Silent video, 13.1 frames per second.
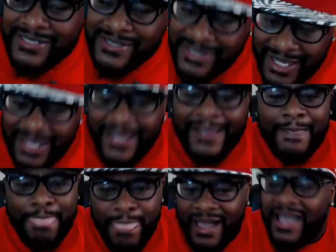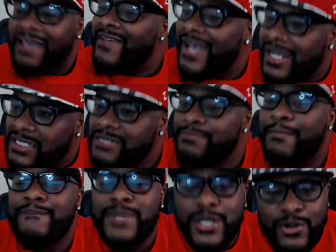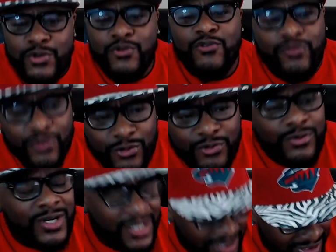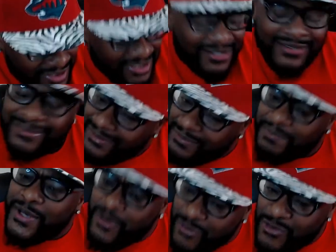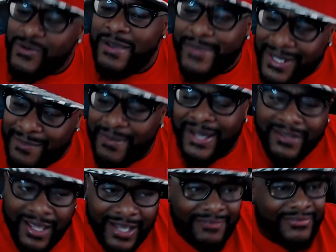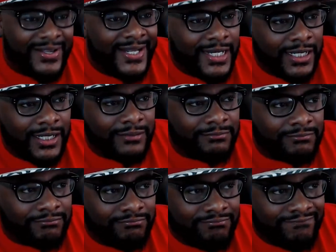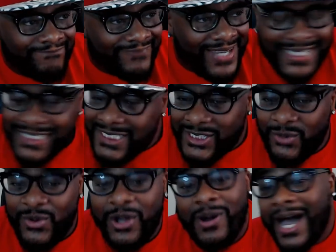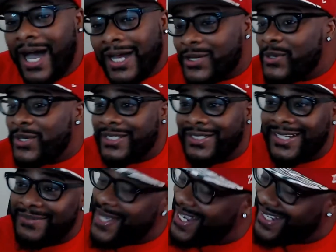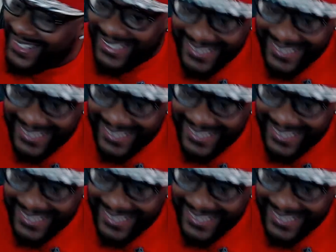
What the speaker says: say, I have had some beautiful women in my life. And I just don't know how I do it. I mean,